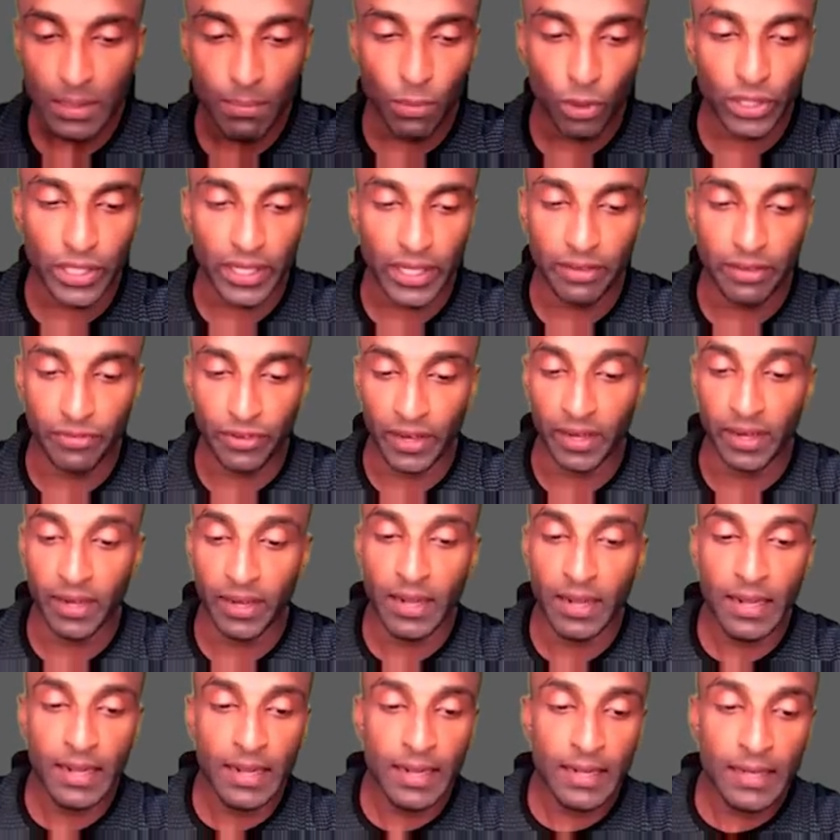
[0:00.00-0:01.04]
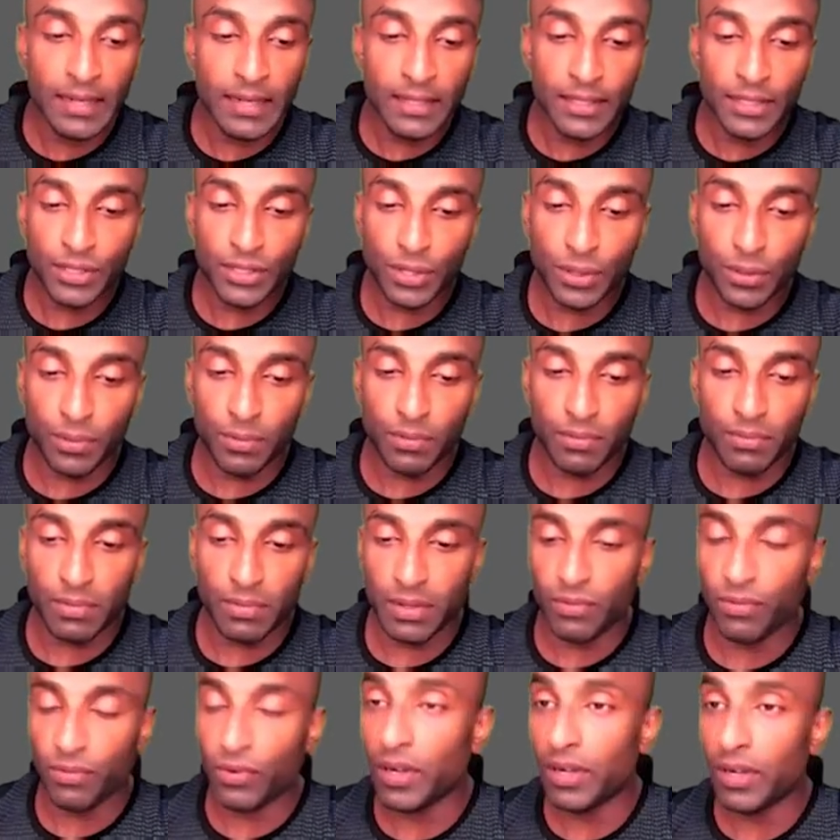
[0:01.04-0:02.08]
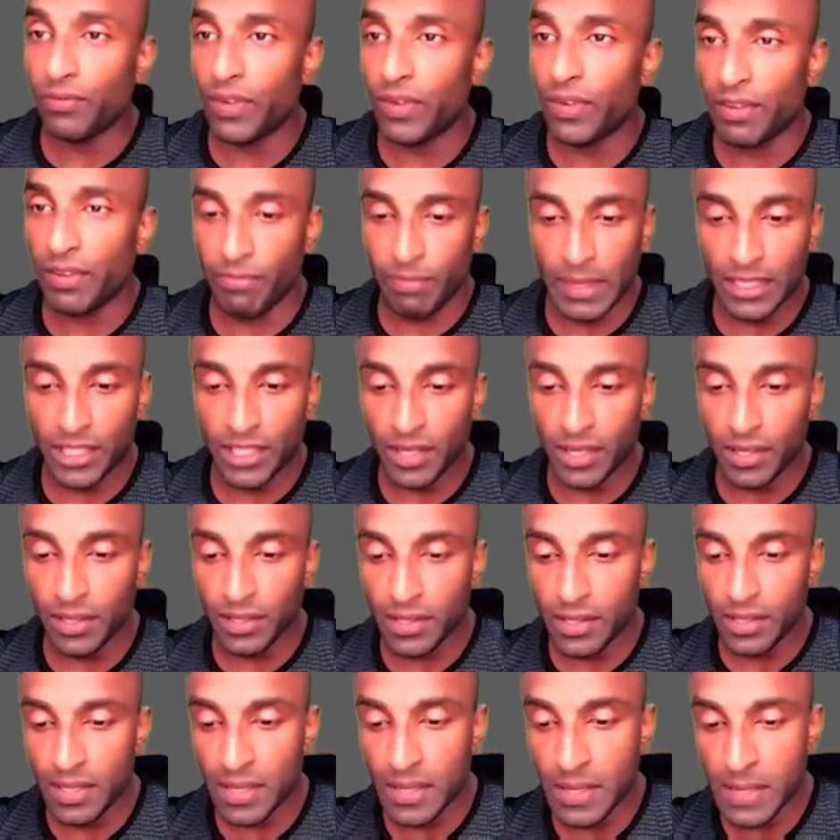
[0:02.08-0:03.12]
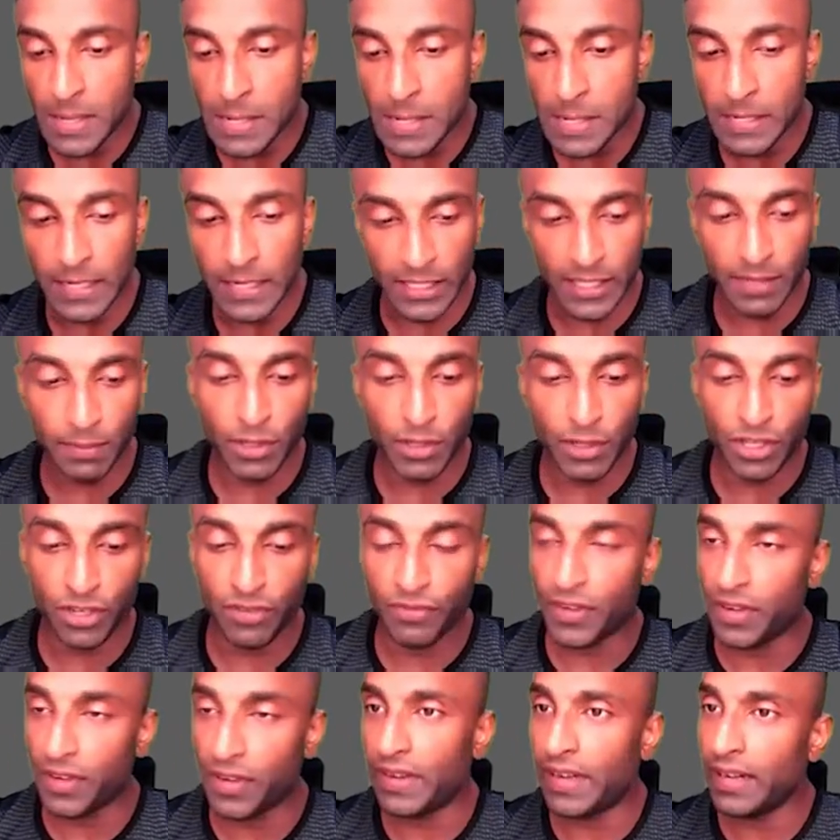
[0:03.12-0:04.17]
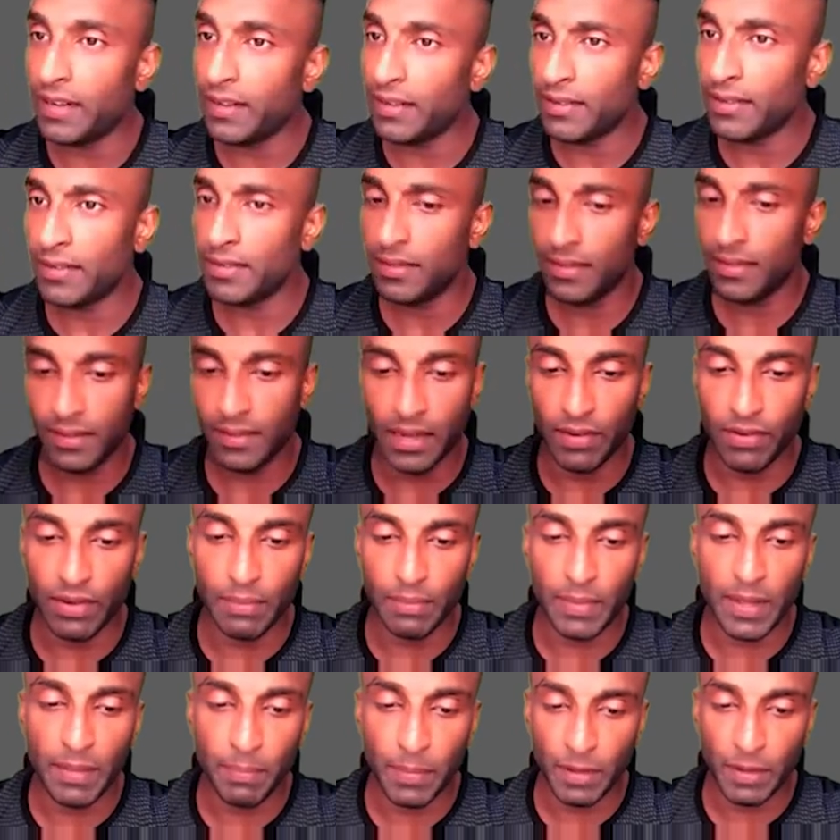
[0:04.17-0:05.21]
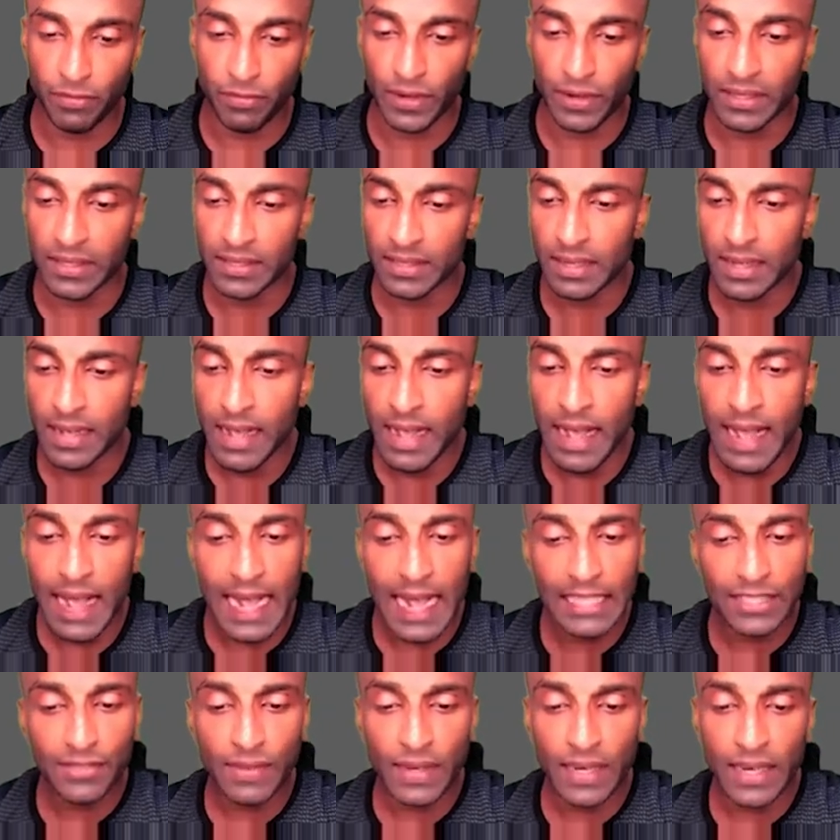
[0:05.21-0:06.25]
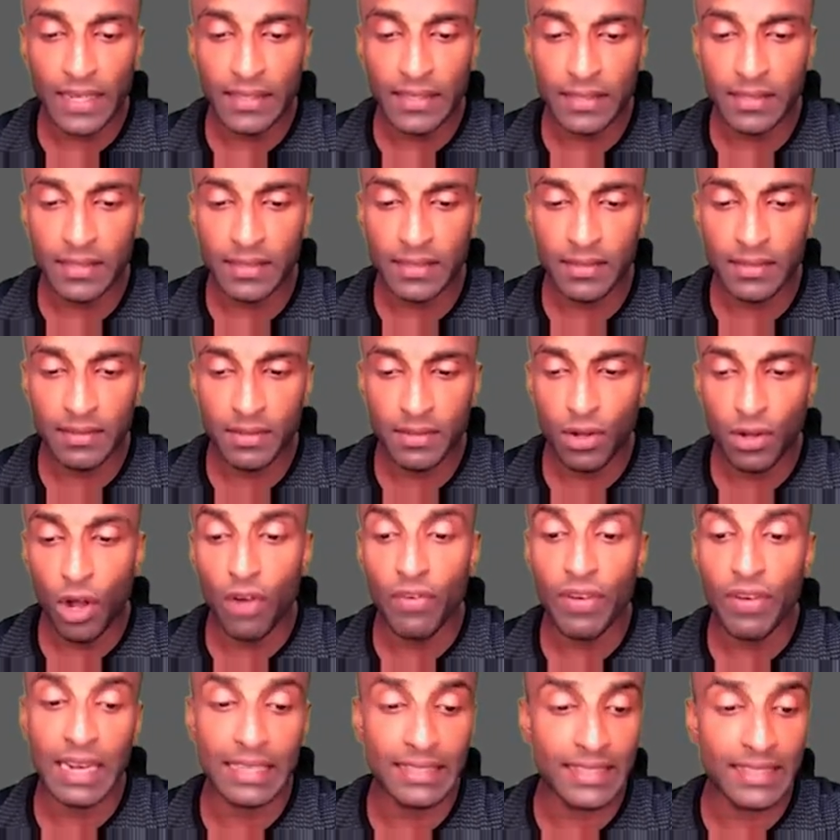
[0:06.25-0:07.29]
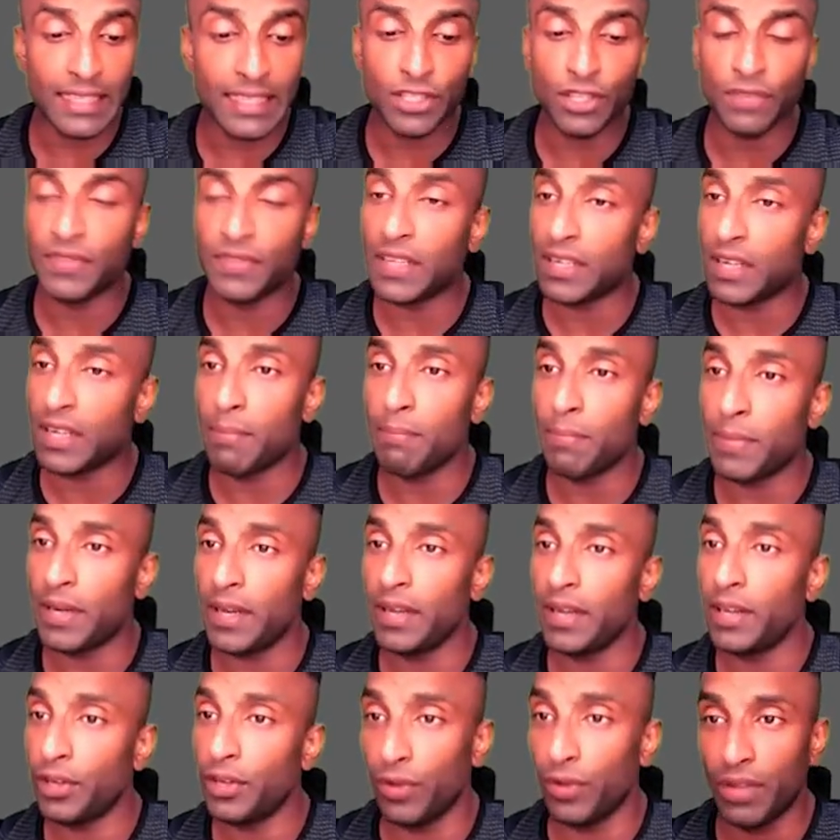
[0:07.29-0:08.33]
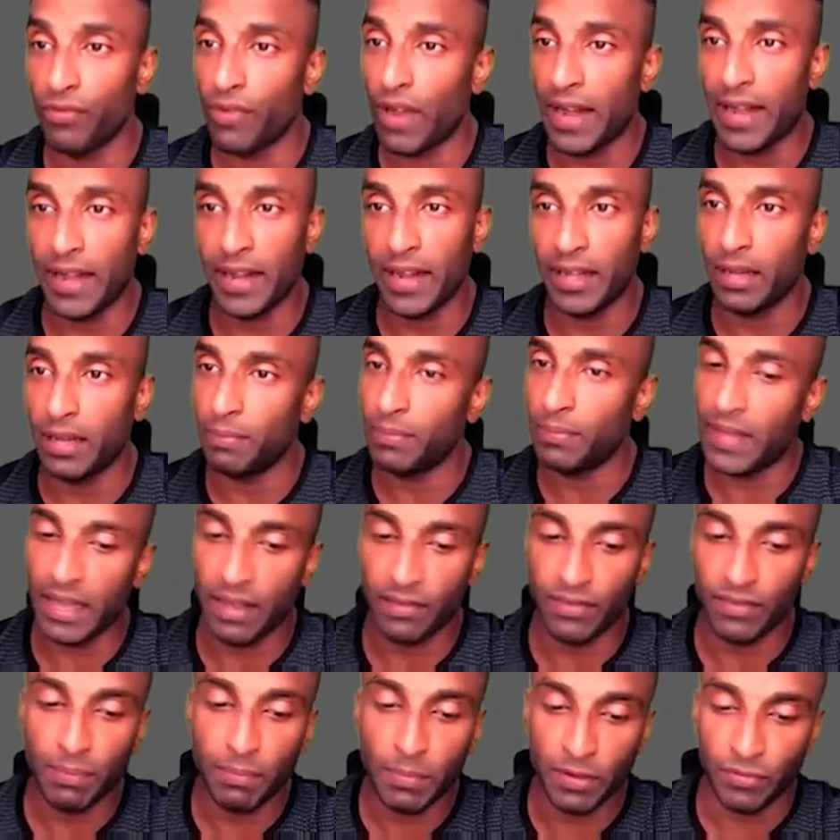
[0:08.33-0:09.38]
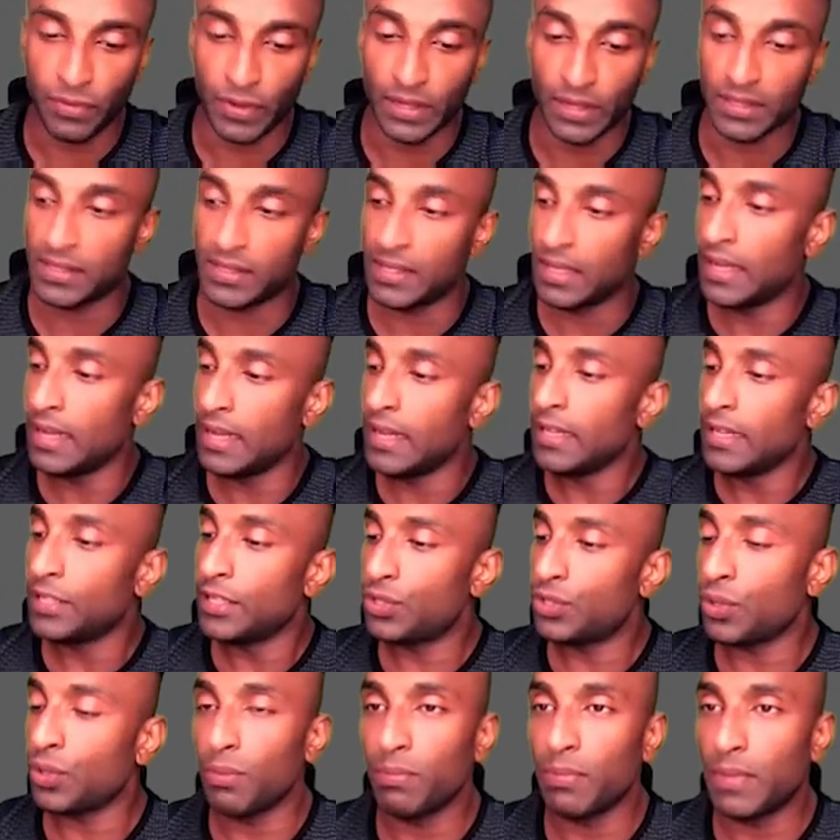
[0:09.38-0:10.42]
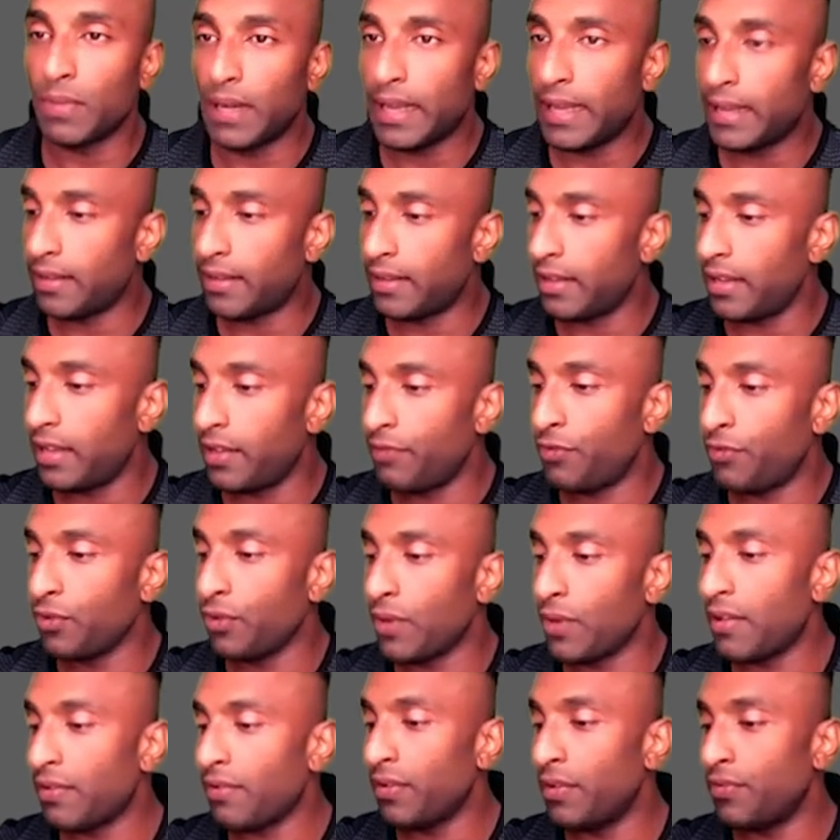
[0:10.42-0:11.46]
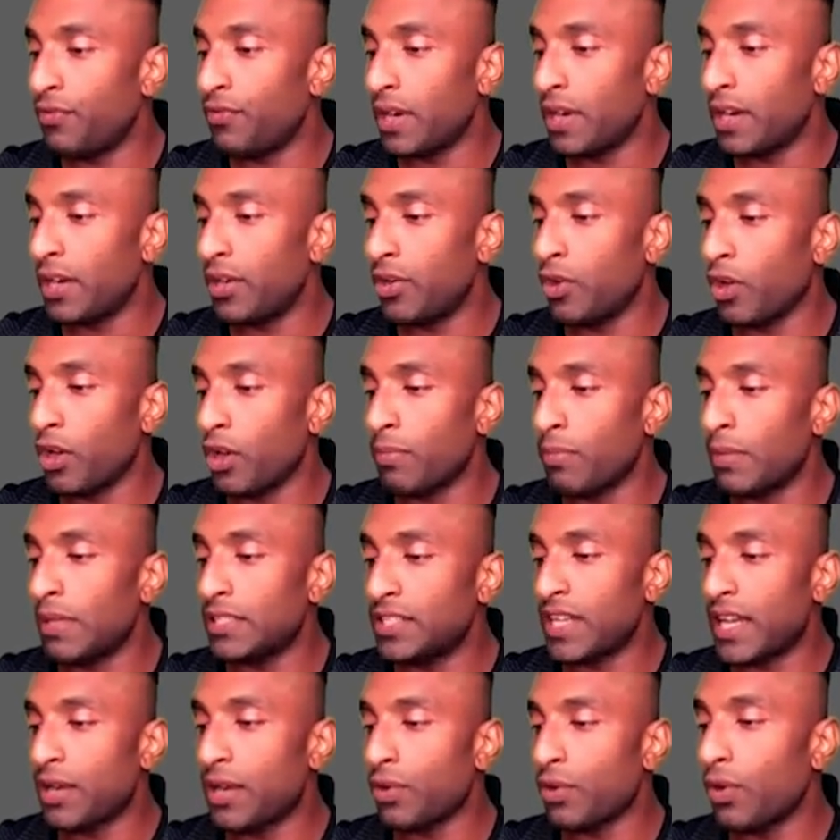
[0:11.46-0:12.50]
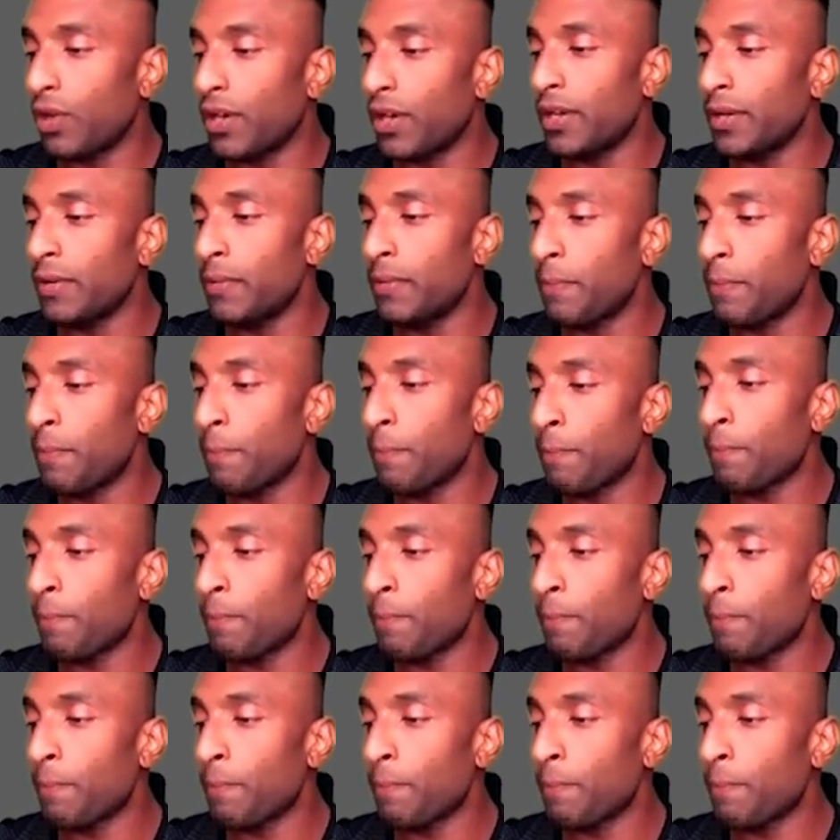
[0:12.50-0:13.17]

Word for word: both are different so what we have mentioned is distribution of dividend there will be preference as well as over assets of the company during winding up they have the preference so like if you have if you're a normal shareholder